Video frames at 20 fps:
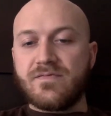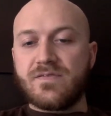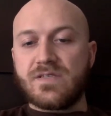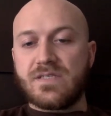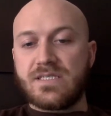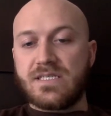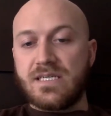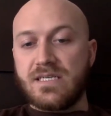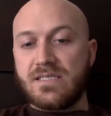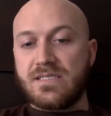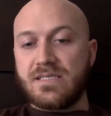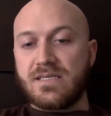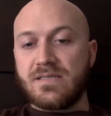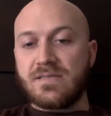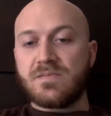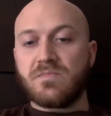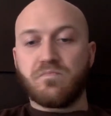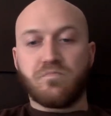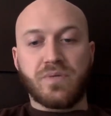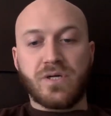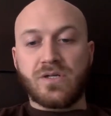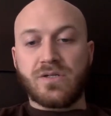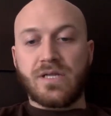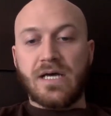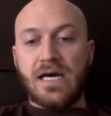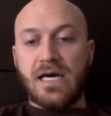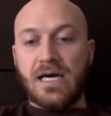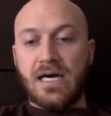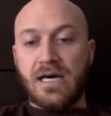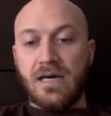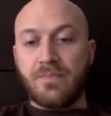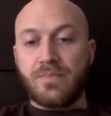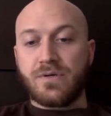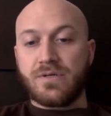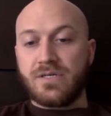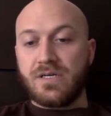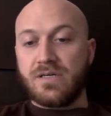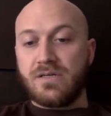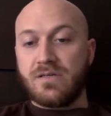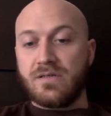citizens built
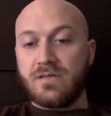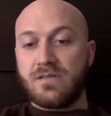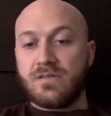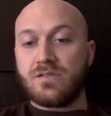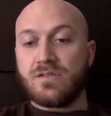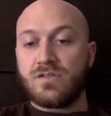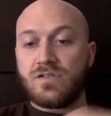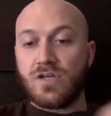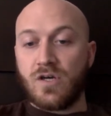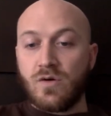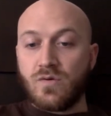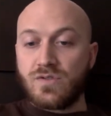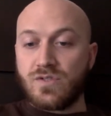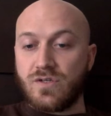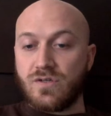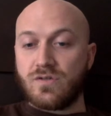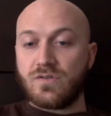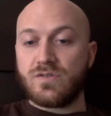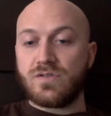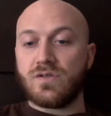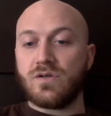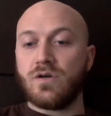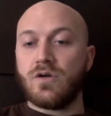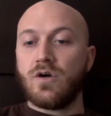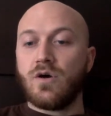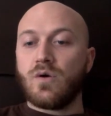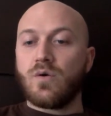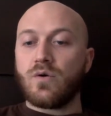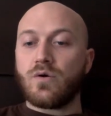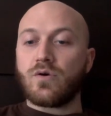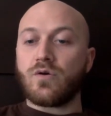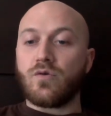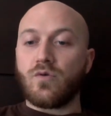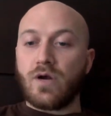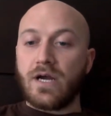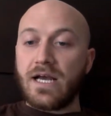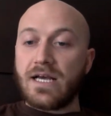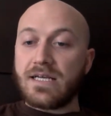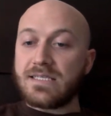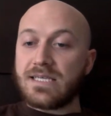hopper dozers or
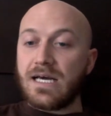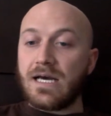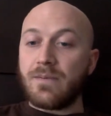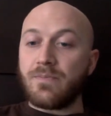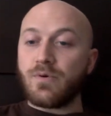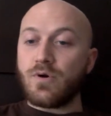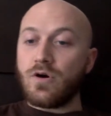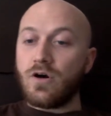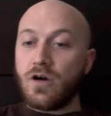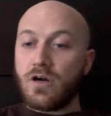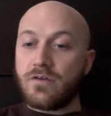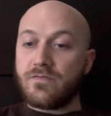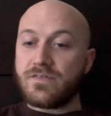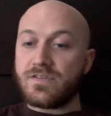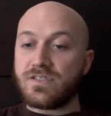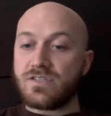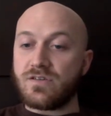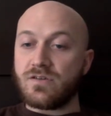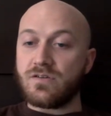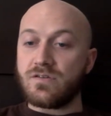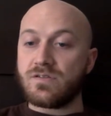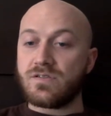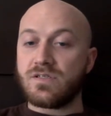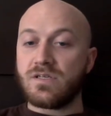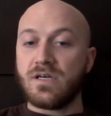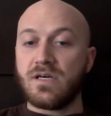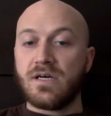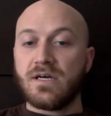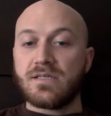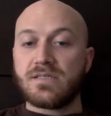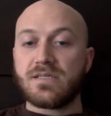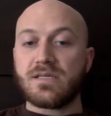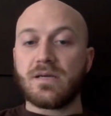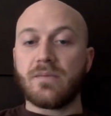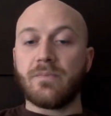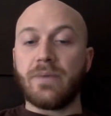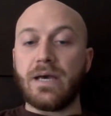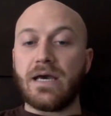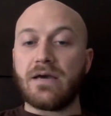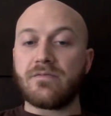grasshopper harvesters to
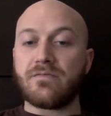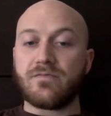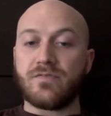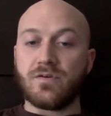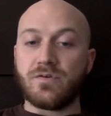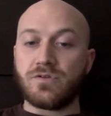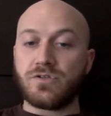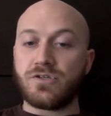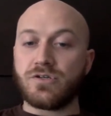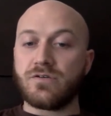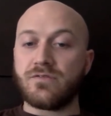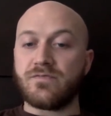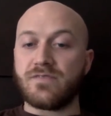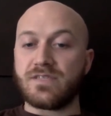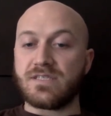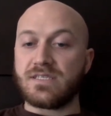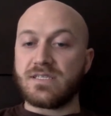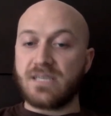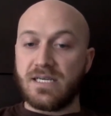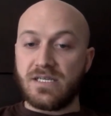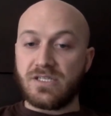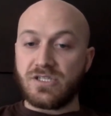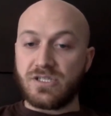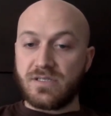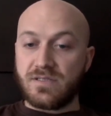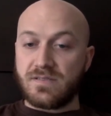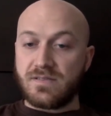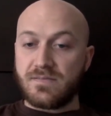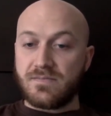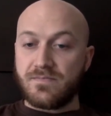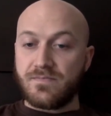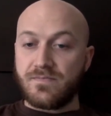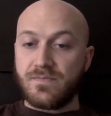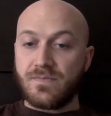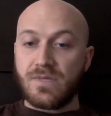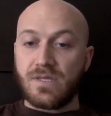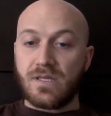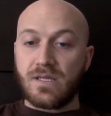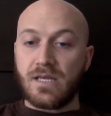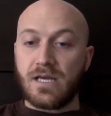combat future visitations.
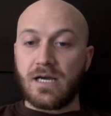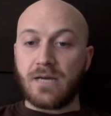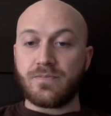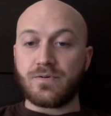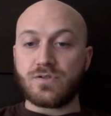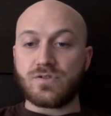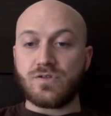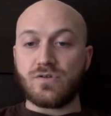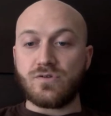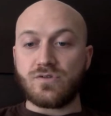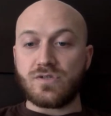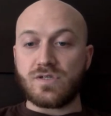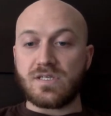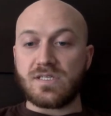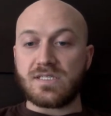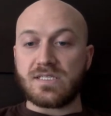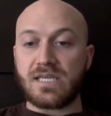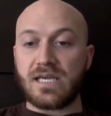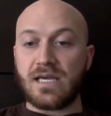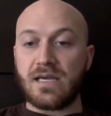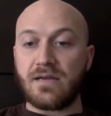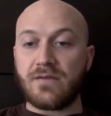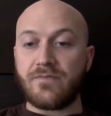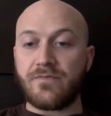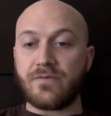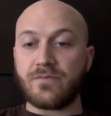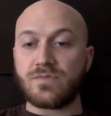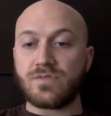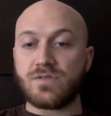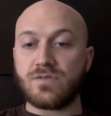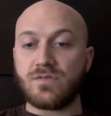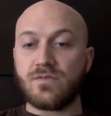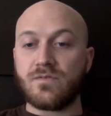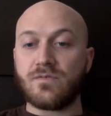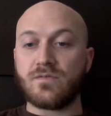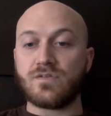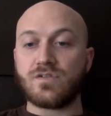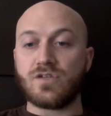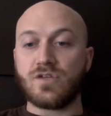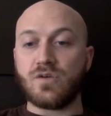The hoppers usually stayed from
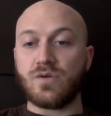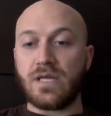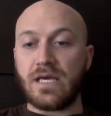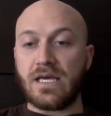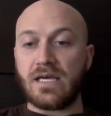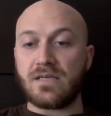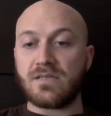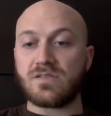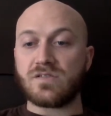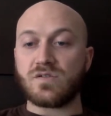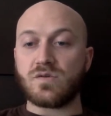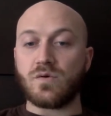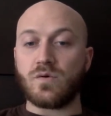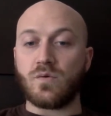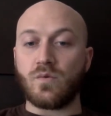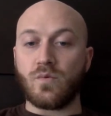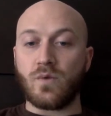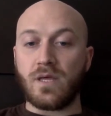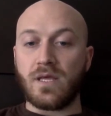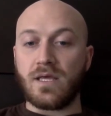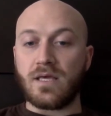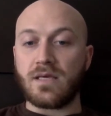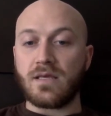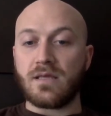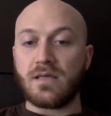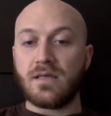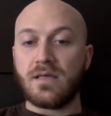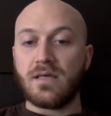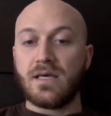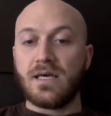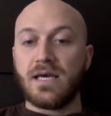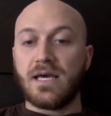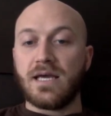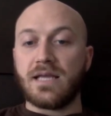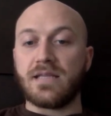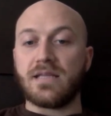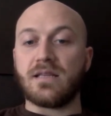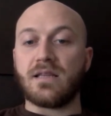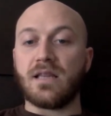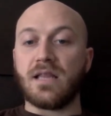2 days to a week
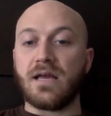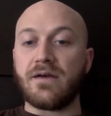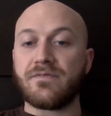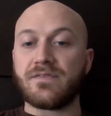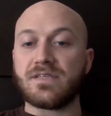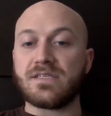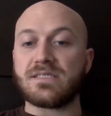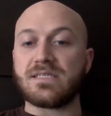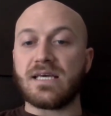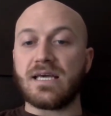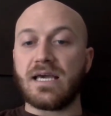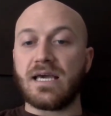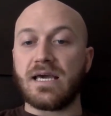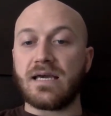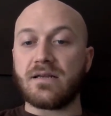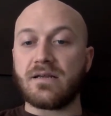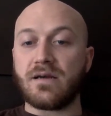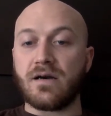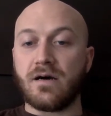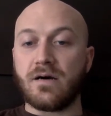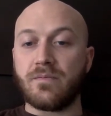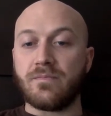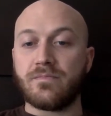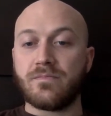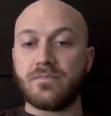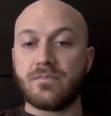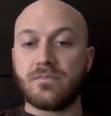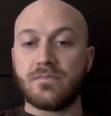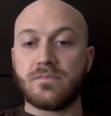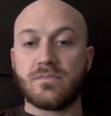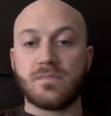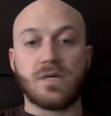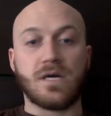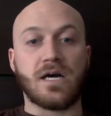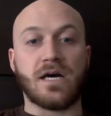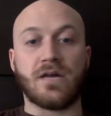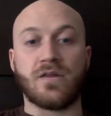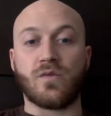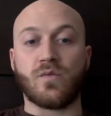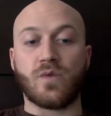and then left as they had come
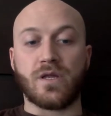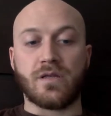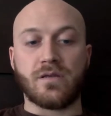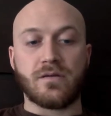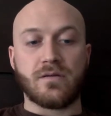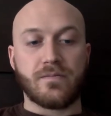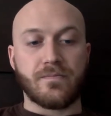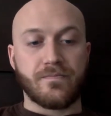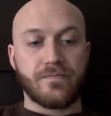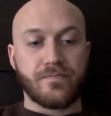on the wind.